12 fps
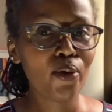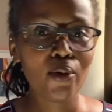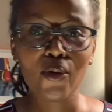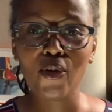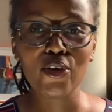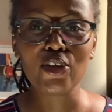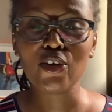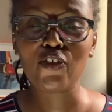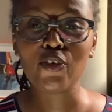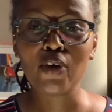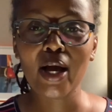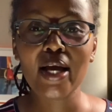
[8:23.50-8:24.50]
on your
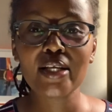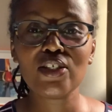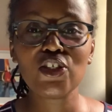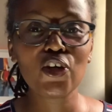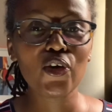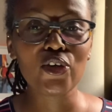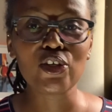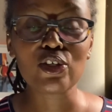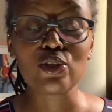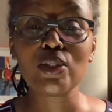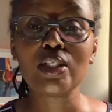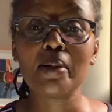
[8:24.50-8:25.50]
IG, on your
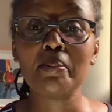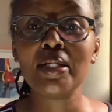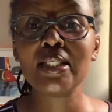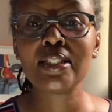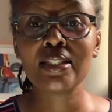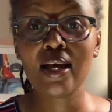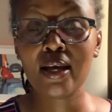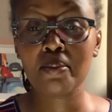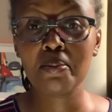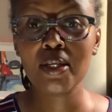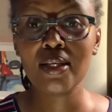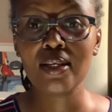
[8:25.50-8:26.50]
Twitter, please tag
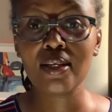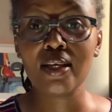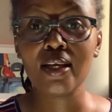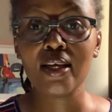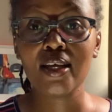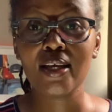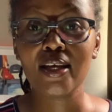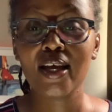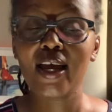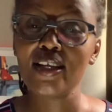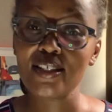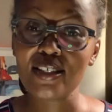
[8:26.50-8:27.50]
me
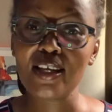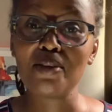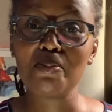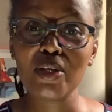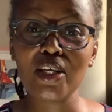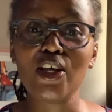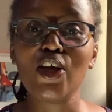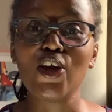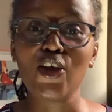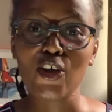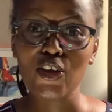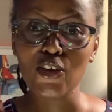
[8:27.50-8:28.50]
and send me
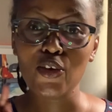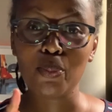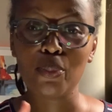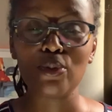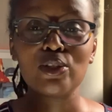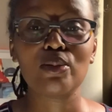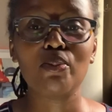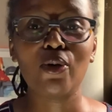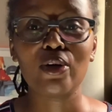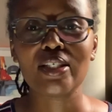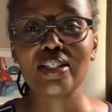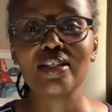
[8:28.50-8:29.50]
your post
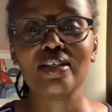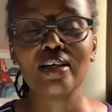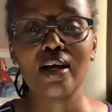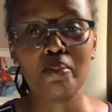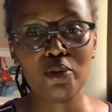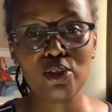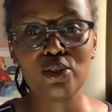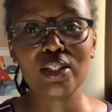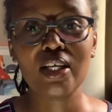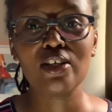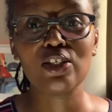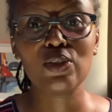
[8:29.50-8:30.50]
box. I'm going to
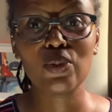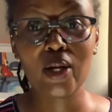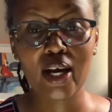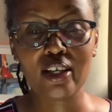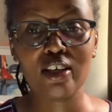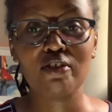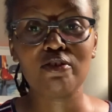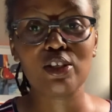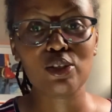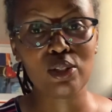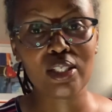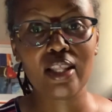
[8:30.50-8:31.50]
send you a gift to
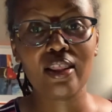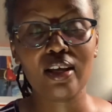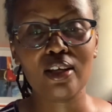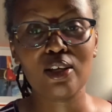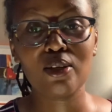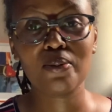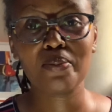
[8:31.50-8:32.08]
say thank you.